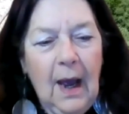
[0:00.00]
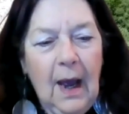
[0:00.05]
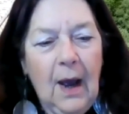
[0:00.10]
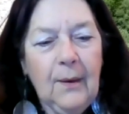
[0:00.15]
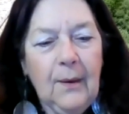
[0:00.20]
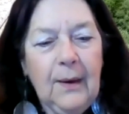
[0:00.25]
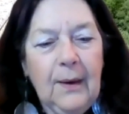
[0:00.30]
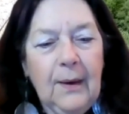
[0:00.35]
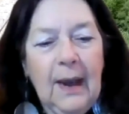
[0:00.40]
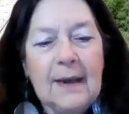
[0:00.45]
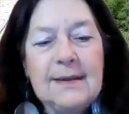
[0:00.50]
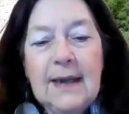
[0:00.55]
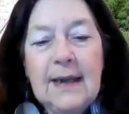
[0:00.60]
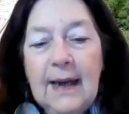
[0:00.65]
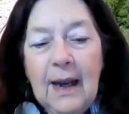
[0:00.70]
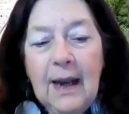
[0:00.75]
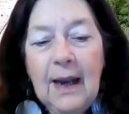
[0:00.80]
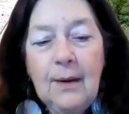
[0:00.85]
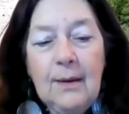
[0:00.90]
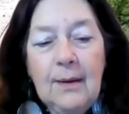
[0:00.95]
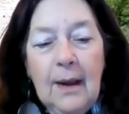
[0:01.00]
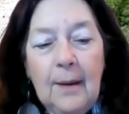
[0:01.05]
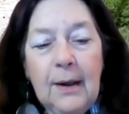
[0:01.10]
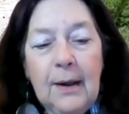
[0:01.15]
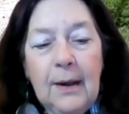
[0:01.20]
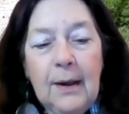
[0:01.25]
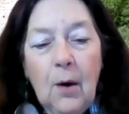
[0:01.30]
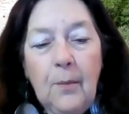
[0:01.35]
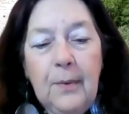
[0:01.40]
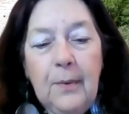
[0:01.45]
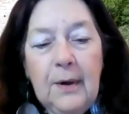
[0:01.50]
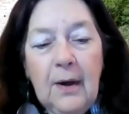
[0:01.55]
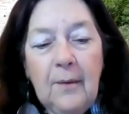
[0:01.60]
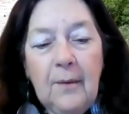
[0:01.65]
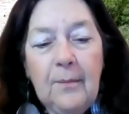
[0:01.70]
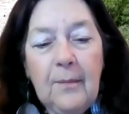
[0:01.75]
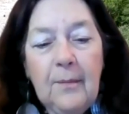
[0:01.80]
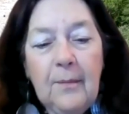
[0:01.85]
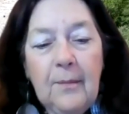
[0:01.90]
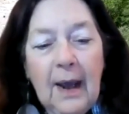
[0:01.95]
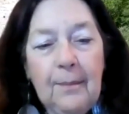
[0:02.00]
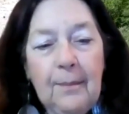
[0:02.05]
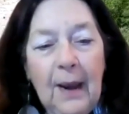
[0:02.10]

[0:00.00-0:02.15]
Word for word: Okay, today let me open up my